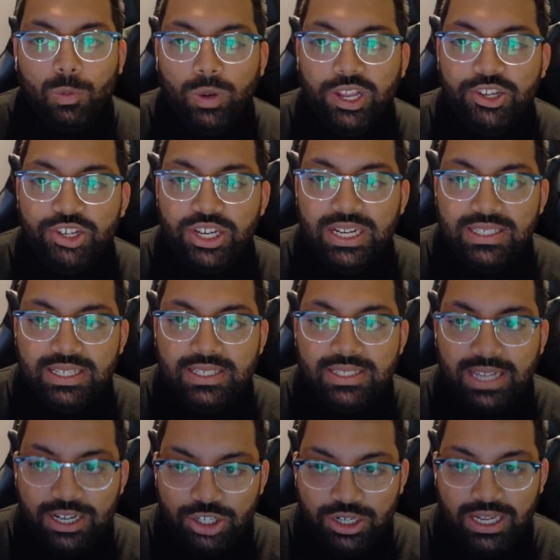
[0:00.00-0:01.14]
which is
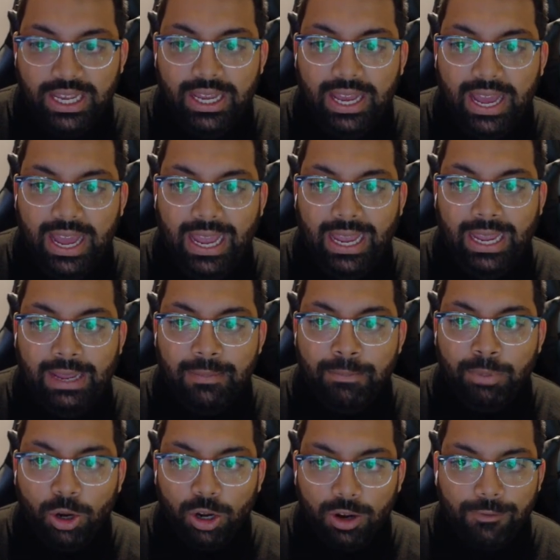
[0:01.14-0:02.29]
essentially a
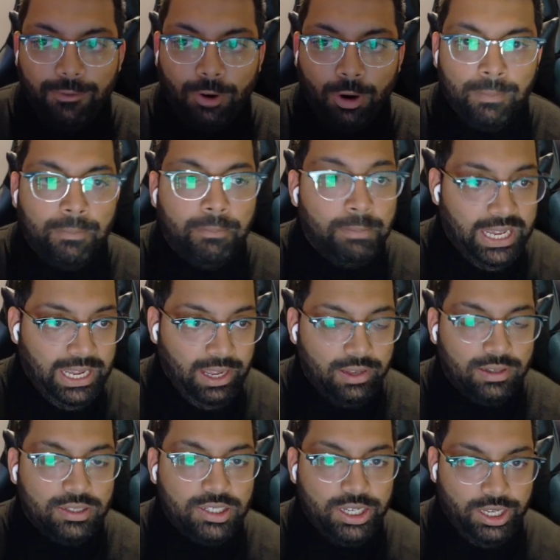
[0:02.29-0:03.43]
book from me
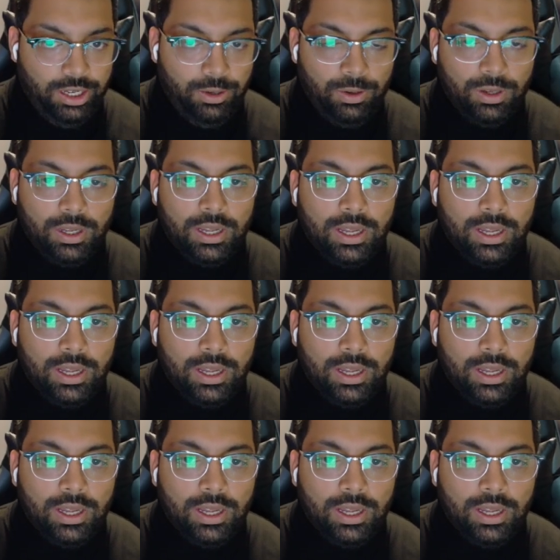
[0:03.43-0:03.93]
to you,